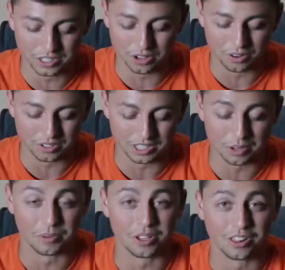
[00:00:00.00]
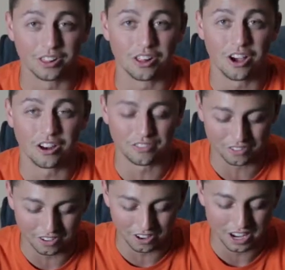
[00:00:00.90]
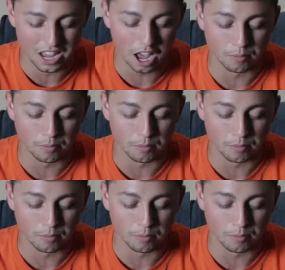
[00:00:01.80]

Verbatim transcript: so it's going to be a lot of fun.